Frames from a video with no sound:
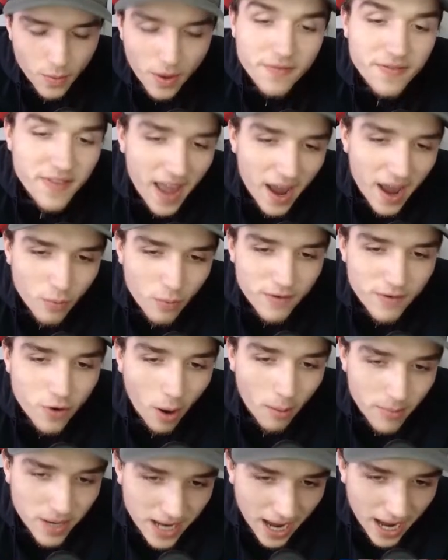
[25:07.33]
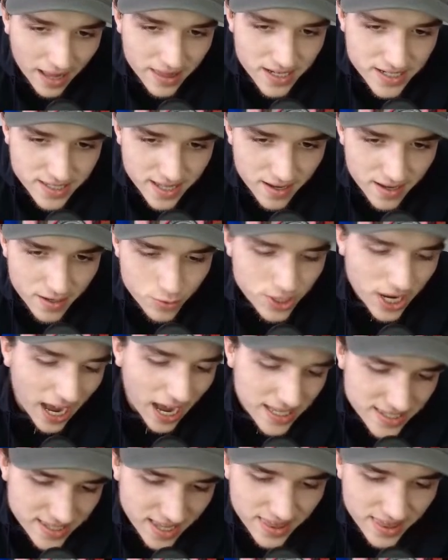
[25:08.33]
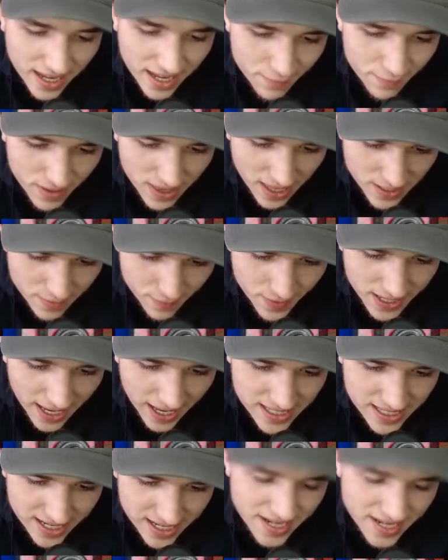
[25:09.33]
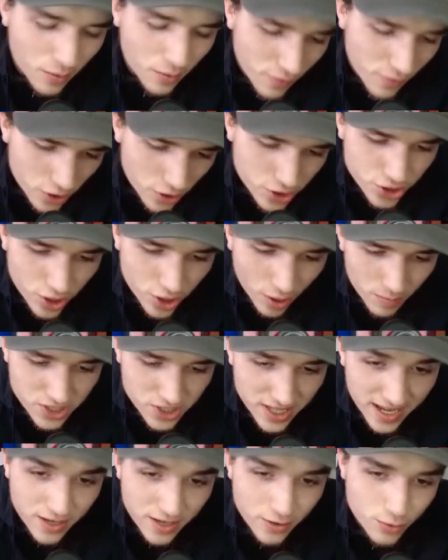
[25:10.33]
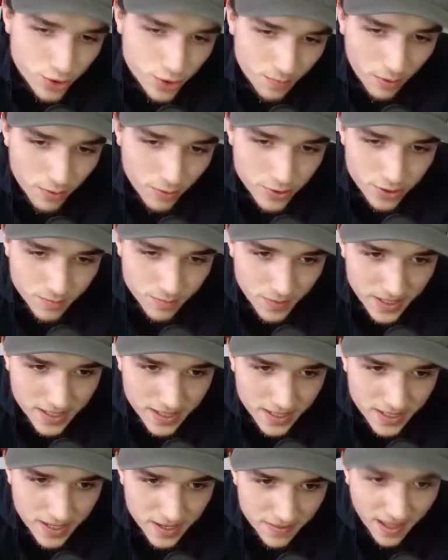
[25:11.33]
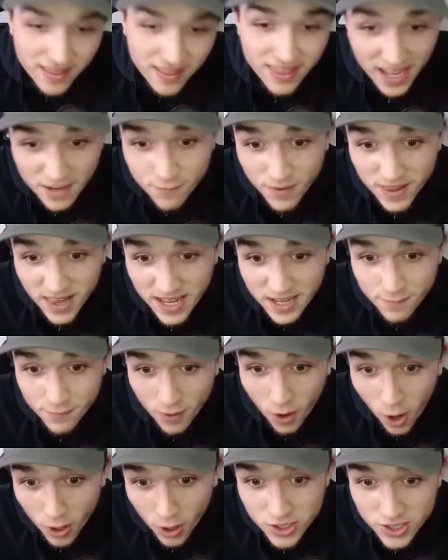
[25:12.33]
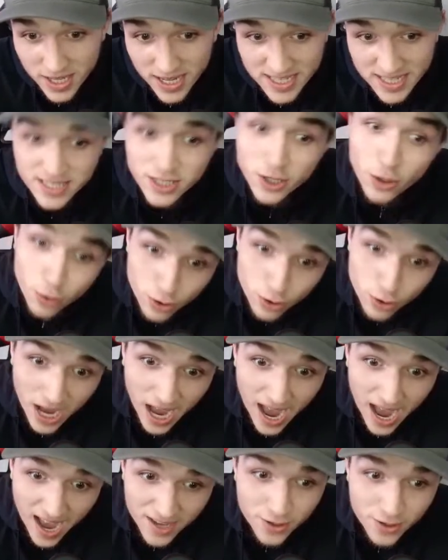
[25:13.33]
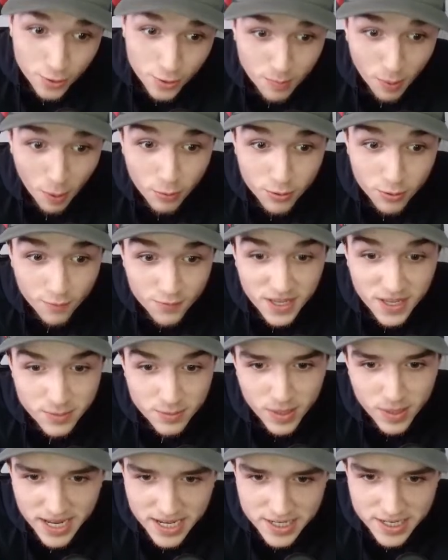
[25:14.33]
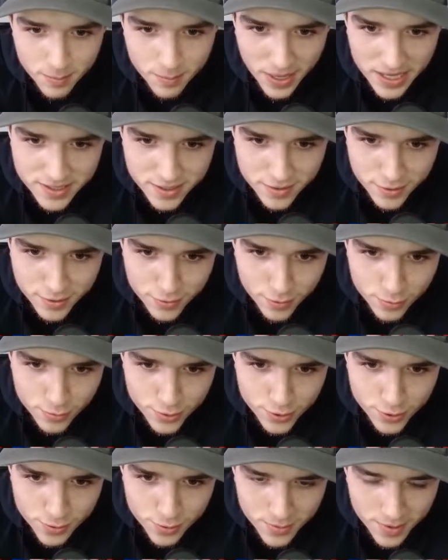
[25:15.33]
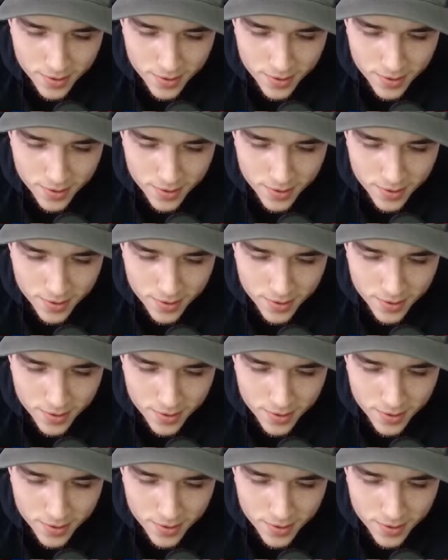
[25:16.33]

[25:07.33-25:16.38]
now we've got McAllister, who's kind of that like for Keita. Now we've got Soboslai, who's supposed to be that like for Oxlade. And you could argue both of these players are better than those two.